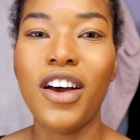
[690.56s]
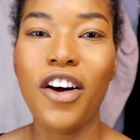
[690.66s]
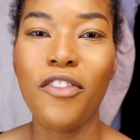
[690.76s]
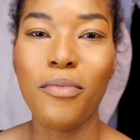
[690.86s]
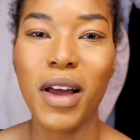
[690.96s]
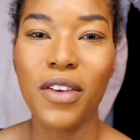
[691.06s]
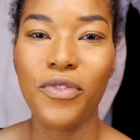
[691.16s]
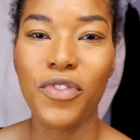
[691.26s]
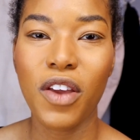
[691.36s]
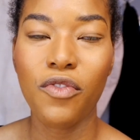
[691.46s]
of my
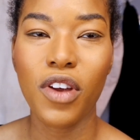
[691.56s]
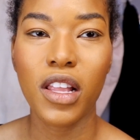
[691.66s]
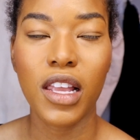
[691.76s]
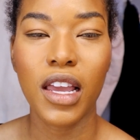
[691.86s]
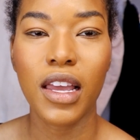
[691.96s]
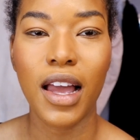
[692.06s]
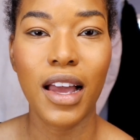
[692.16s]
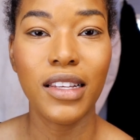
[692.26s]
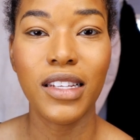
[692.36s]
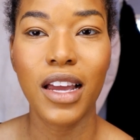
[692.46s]
favorite like
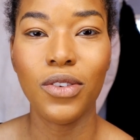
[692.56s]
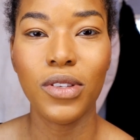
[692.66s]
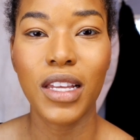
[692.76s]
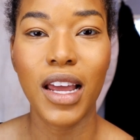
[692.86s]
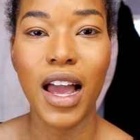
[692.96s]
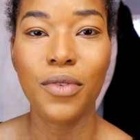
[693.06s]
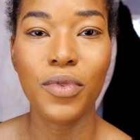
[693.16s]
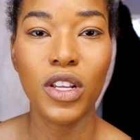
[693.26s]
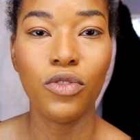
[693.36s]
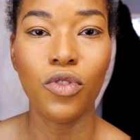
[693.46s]
eyeshadows that I
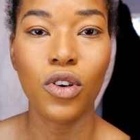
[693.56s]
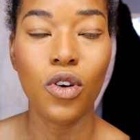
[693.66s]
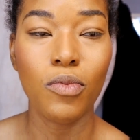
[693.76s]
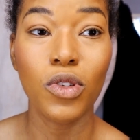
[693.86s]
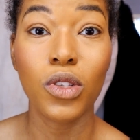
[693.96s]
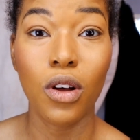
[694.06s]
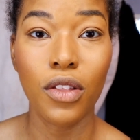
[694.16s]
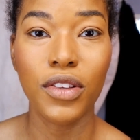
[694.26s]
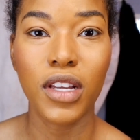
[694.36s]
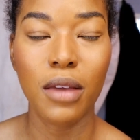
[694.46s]
reach for almost
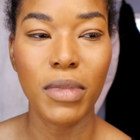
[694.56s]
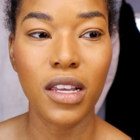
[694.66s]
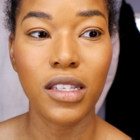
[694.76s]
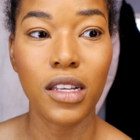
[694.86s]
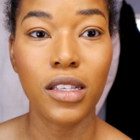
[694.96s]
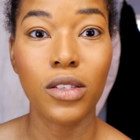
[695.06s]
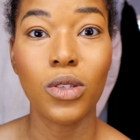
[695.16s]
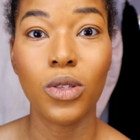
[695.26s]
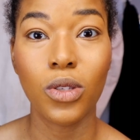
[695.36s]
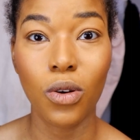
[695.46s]
all the time because it's
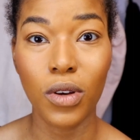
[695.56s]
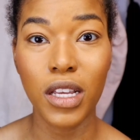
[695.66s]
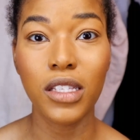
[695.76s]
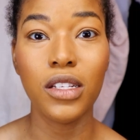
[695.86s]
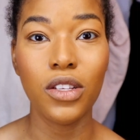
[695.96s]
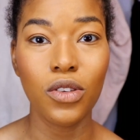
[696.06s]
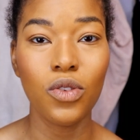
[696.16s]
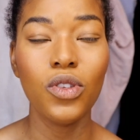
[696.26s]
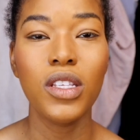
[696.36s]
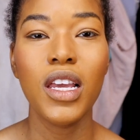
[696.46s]
so easy to
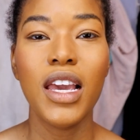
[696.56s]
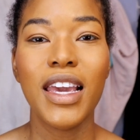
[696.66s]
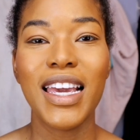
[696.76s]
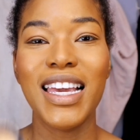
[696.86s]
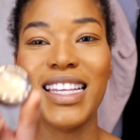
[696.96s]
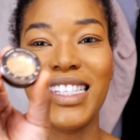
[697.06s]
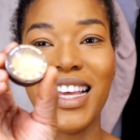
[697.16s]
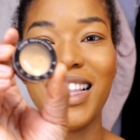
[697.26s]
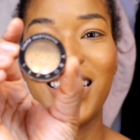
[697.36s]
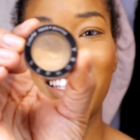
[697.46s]
use
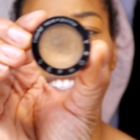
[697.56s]
is the